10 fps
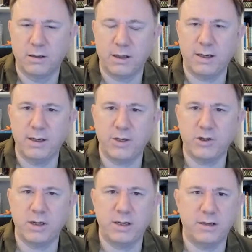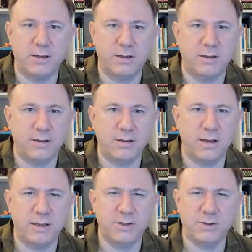That literally
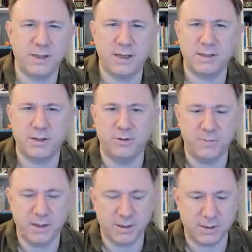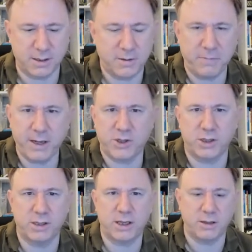is nonsensical, because in the
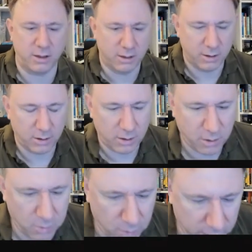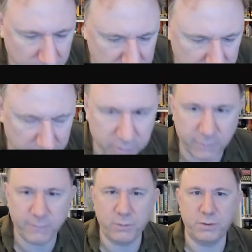picture there's other white underwear on the
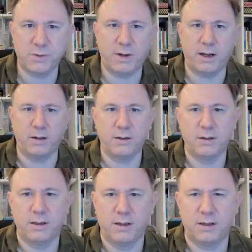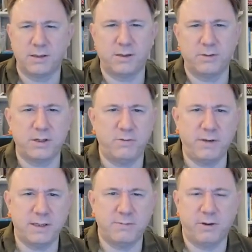floor as well. So there's no
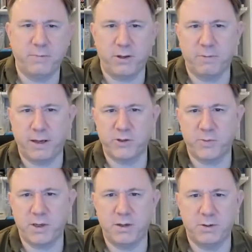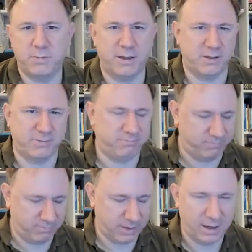reason why both pegs would be used for us.
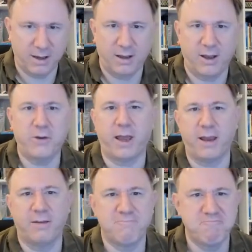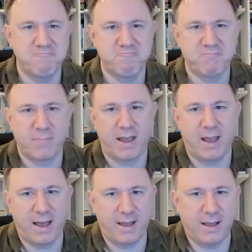Okay,
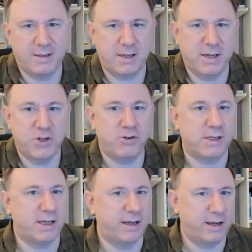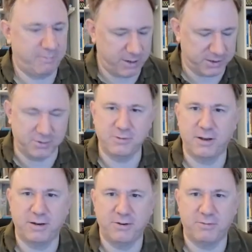that's an interesting puzzle,
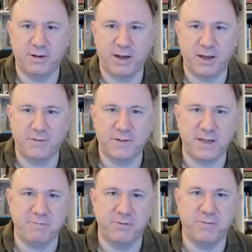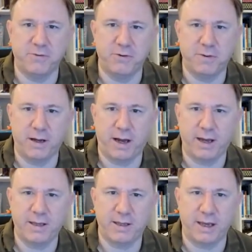not one I've seen before, but
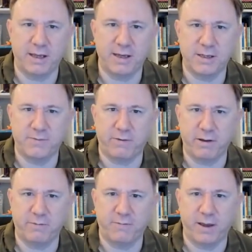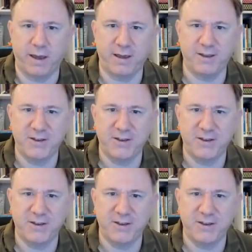I think it is very unfair